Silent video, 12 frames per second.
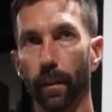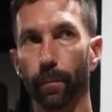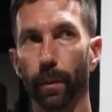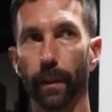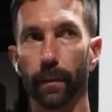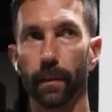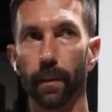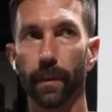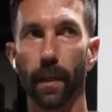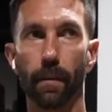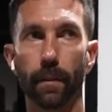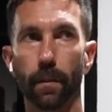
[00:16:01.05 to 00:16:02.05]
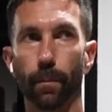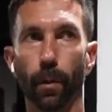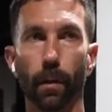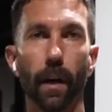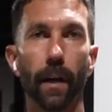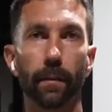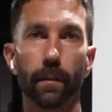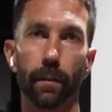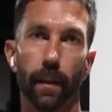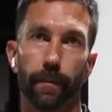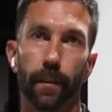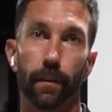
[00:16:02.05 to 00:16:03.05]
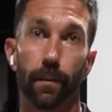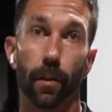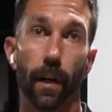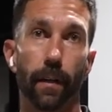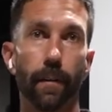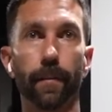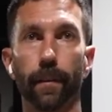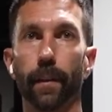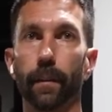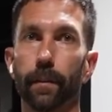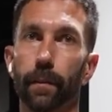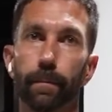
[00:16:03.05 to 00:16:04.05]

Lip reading: But sometimes to progress, you have to try different things.